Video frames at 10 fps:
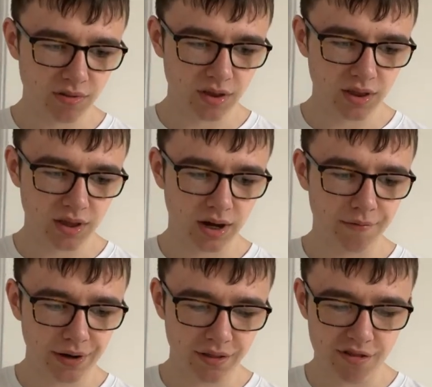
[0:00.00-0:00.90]
You, you can't
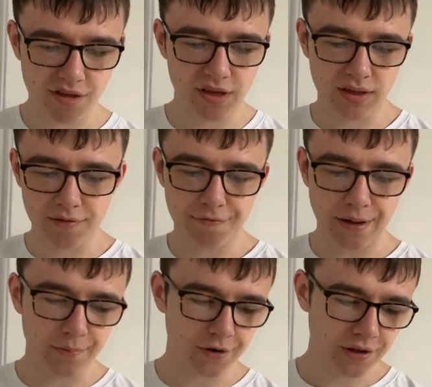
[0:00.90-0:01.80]
really see if
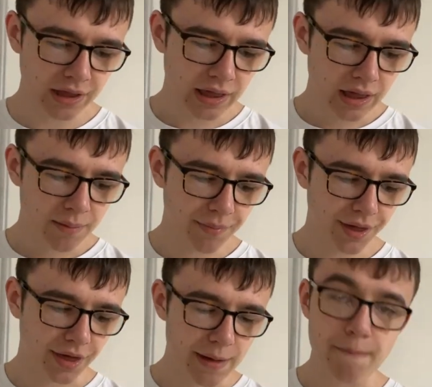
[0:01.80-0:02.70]
that would
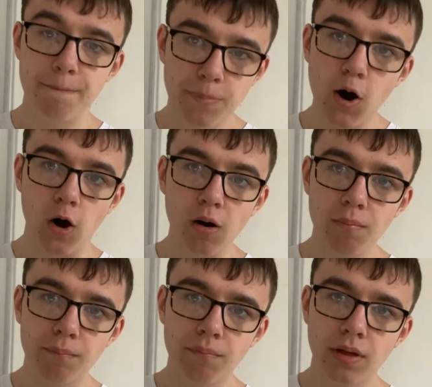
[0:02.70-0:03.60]
make it.
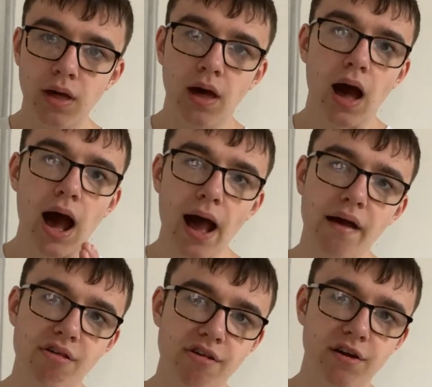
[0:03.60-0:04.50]
But
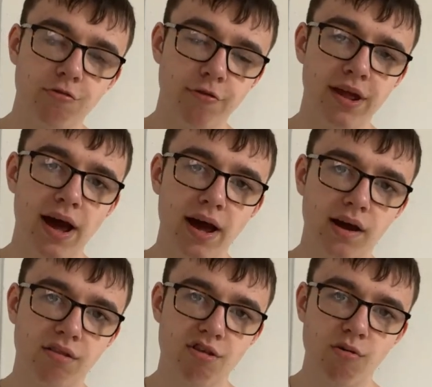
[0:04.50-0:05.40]
acid
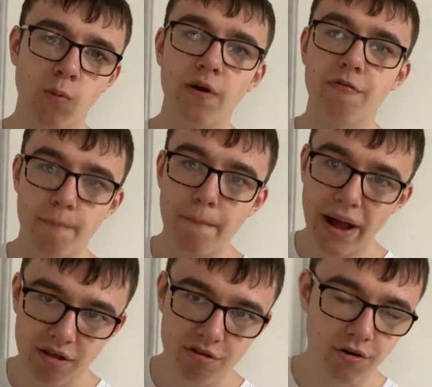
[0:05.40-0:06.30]
reacts with
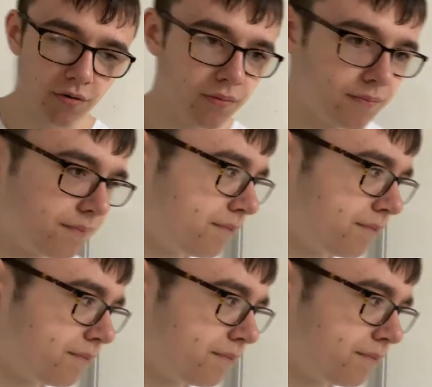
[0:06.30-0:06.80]
metal.